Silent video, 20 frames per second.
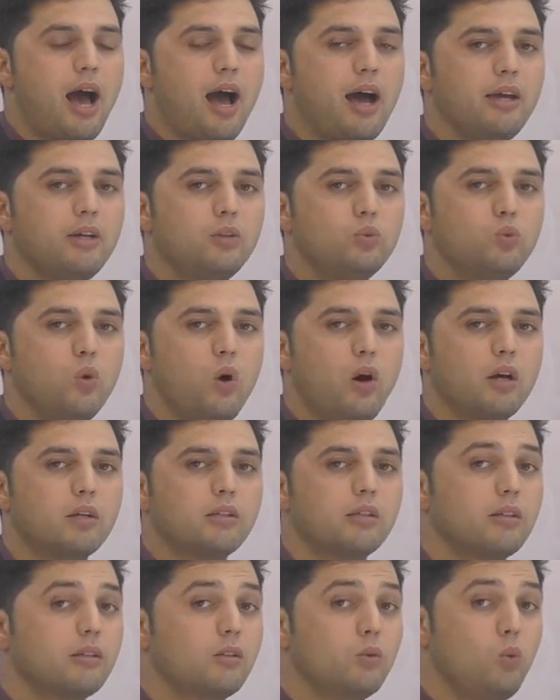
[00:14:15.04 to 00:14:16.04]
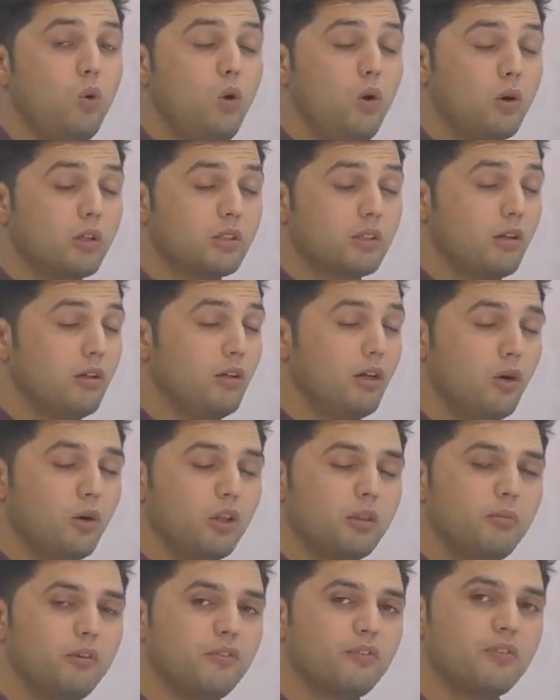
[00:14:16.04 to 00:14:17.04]
I walked along
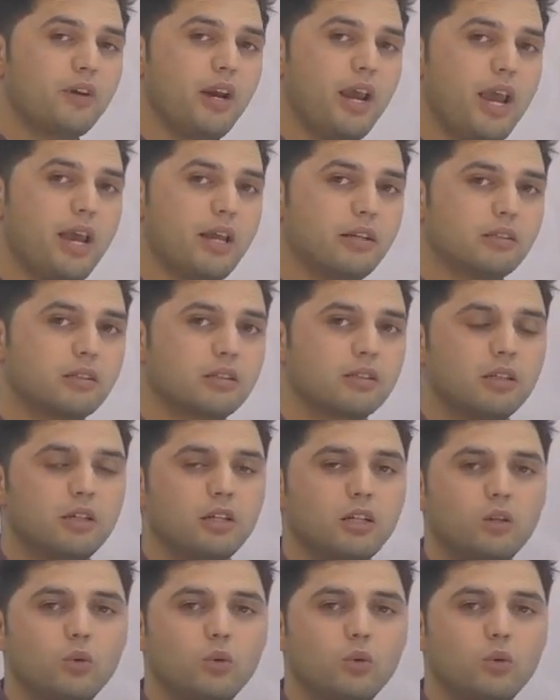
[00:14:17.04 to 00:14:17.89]
with my friend.